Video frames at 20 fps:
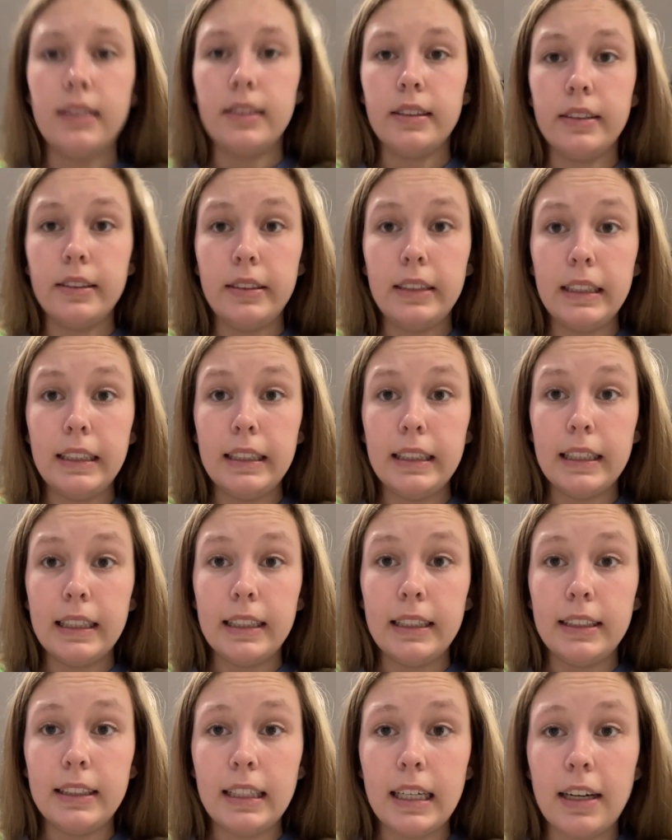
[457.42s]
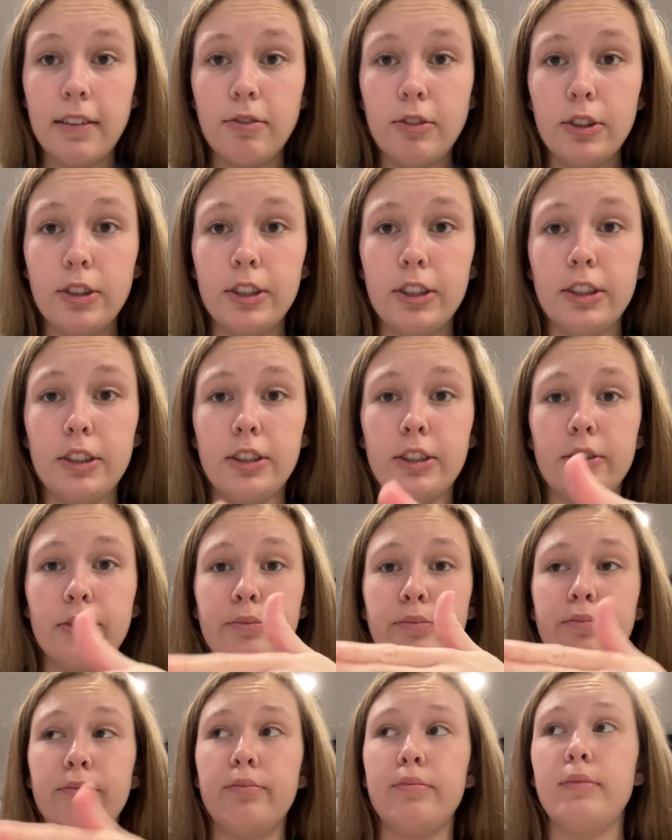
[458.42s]
Okay guys, after
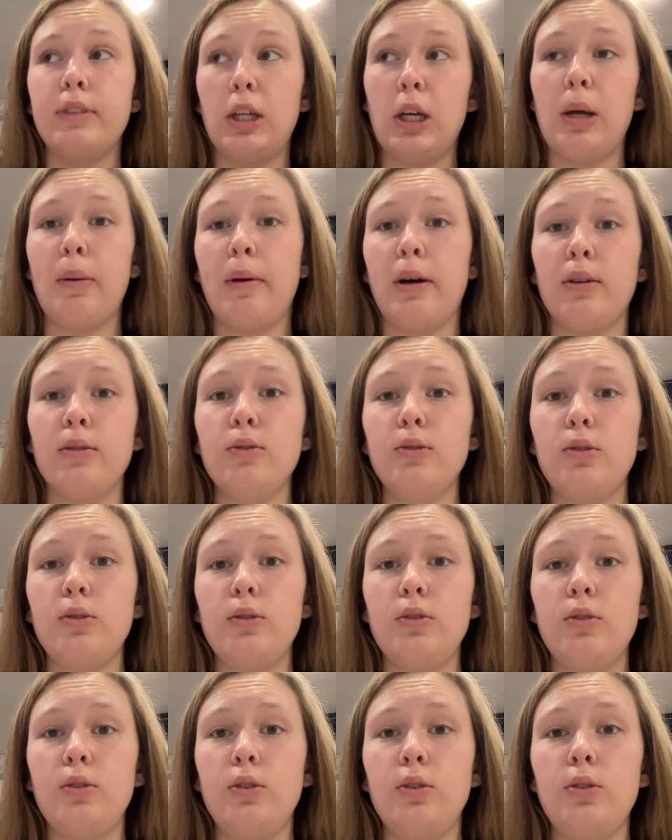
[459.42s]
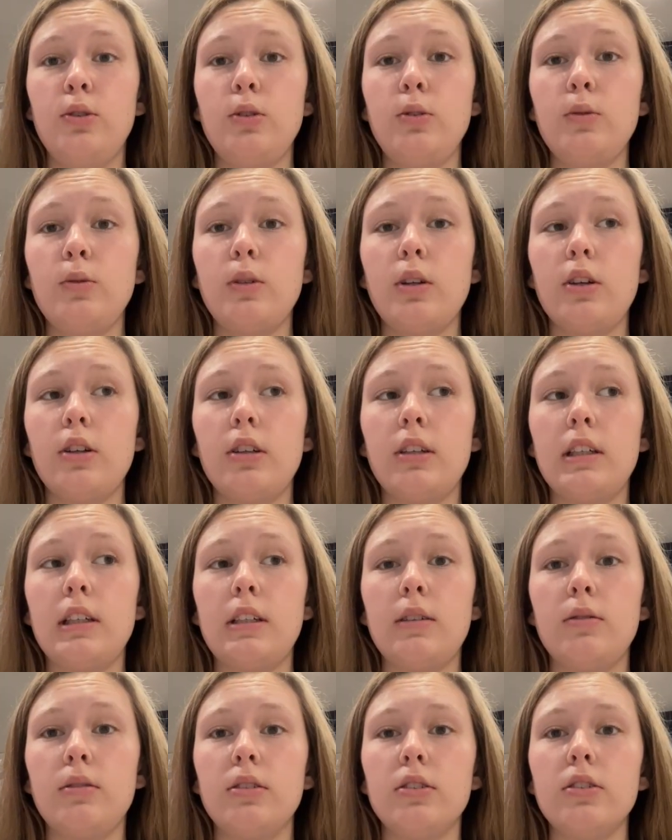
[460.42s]
about 2
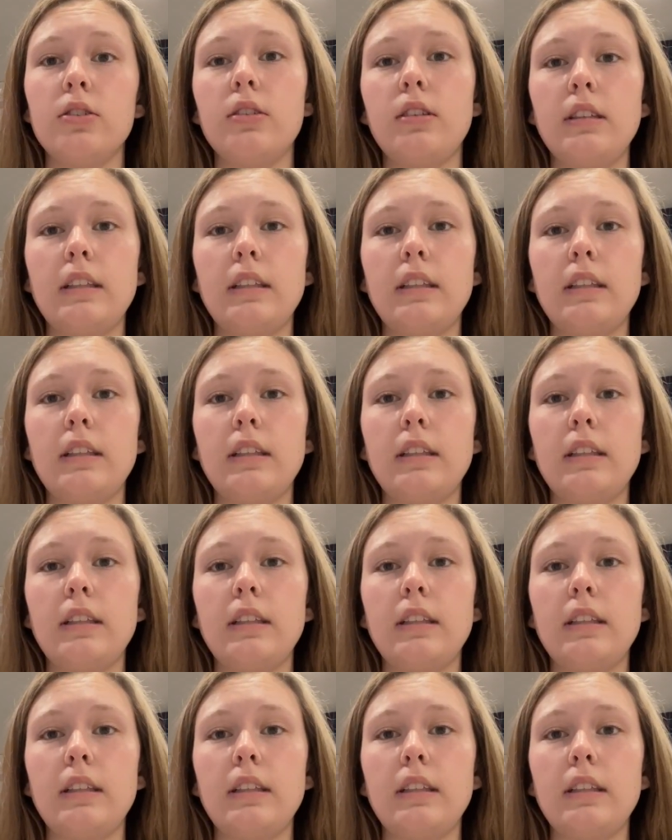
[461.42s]
hours